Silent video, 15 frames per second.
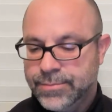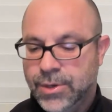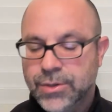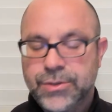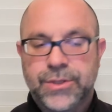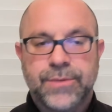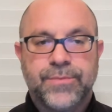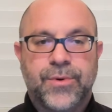
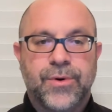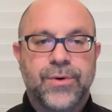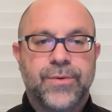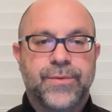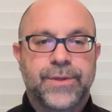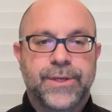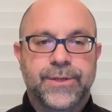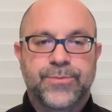Most
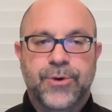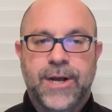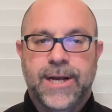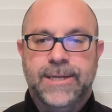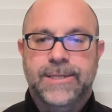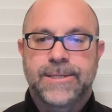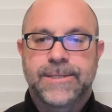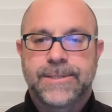important with this
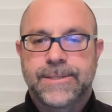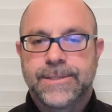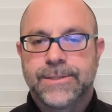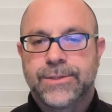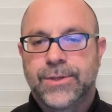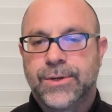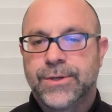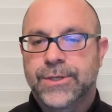practice
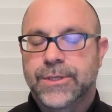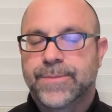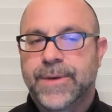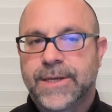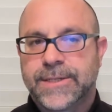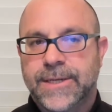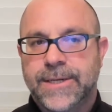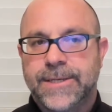is don't
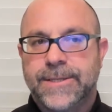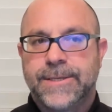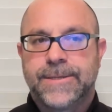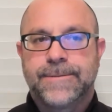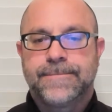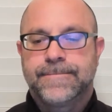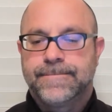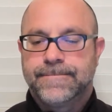expect
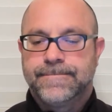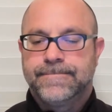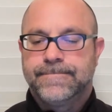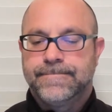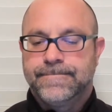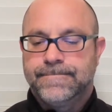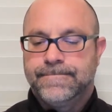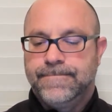anything.
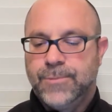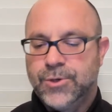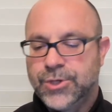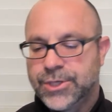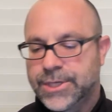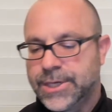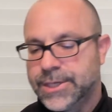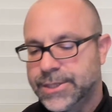We're
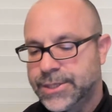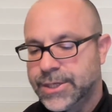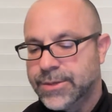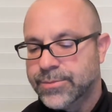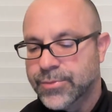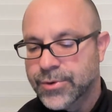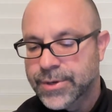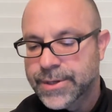just going to sit
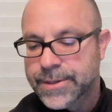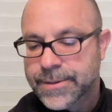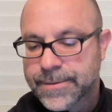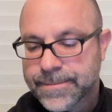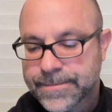and breathe.